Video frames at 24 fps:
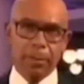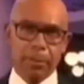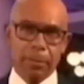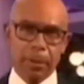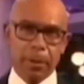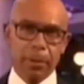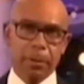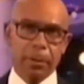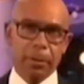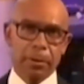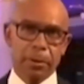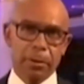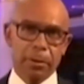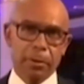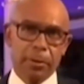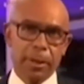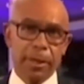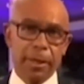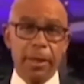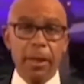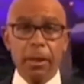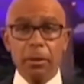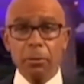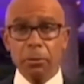I spoke to
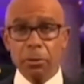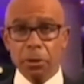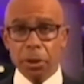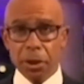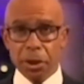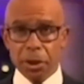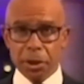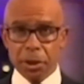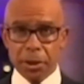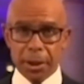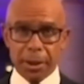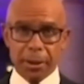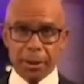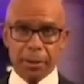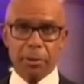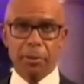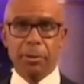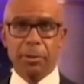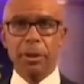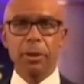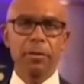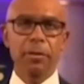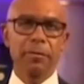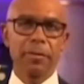the culture
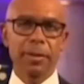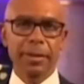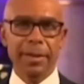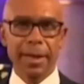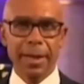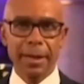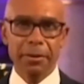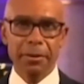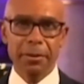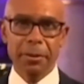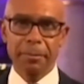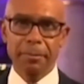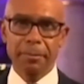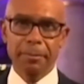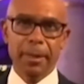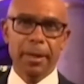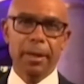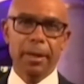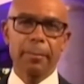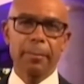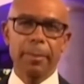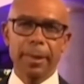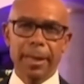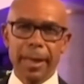secretary, Oliver Dowden,
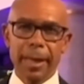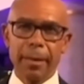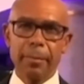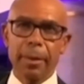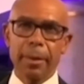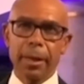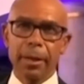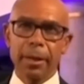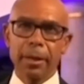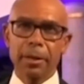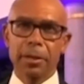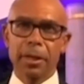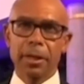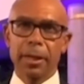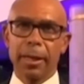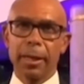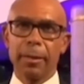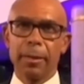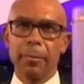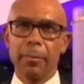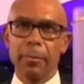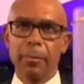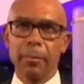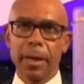and I began by
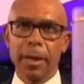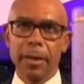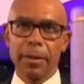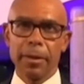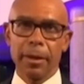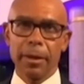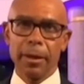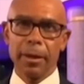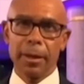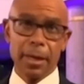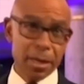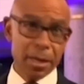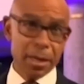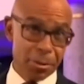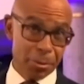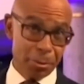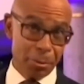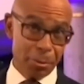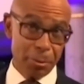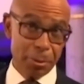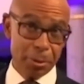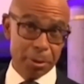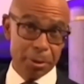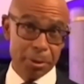asking him whether he
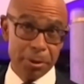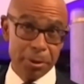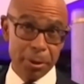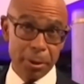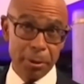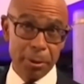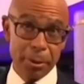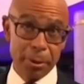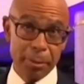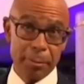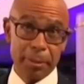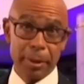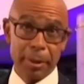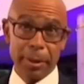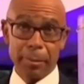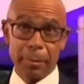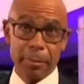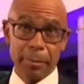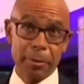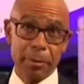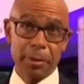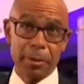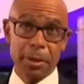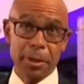thought the stolen
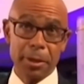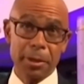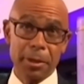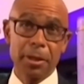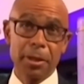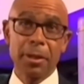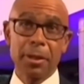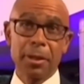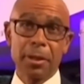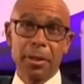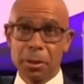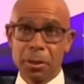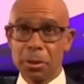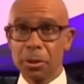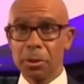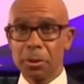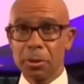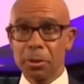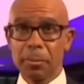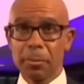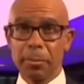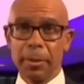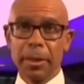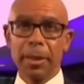
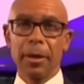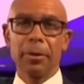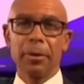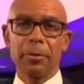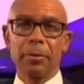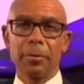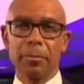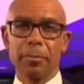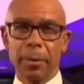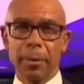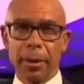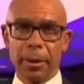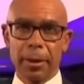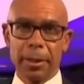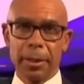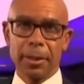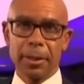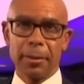should be owned by